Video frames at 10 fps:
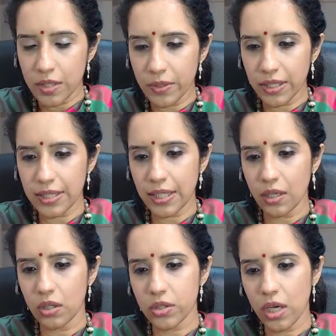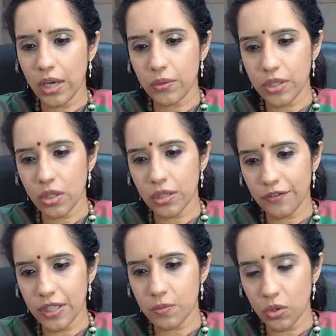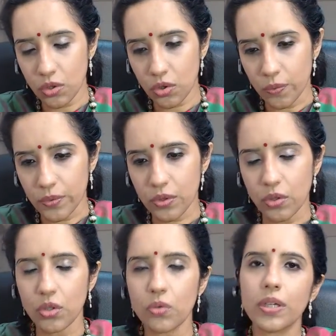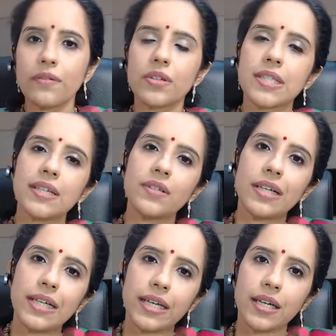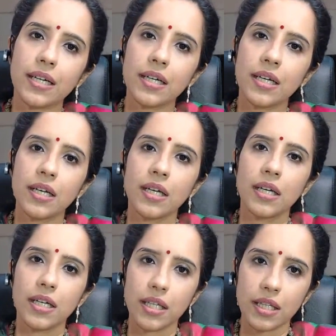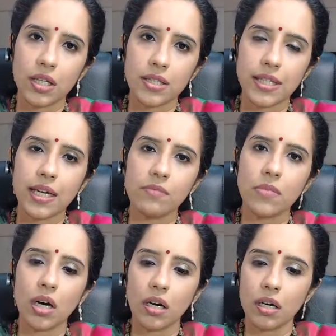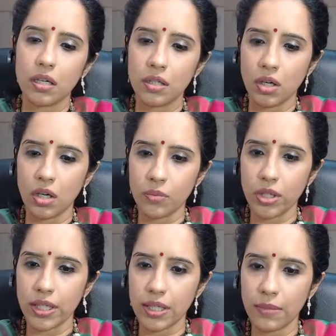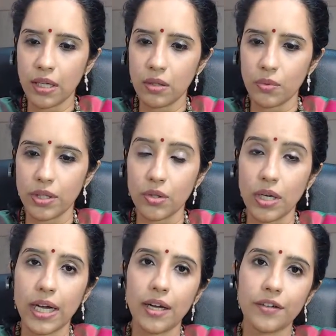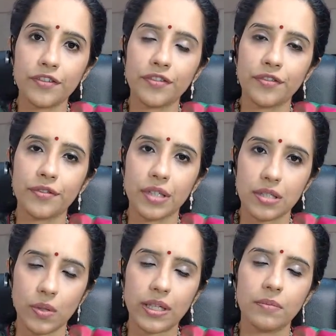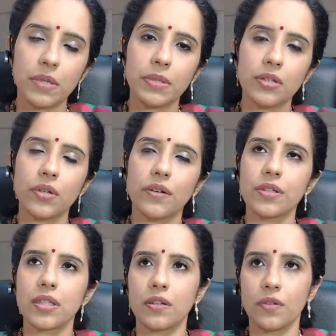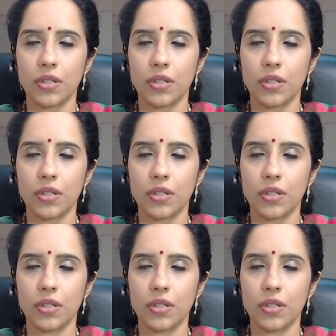Smriti saying also, how do I join the Facebook group? So you would have received a link in the same onboarding email where you have the welcome email you would have received.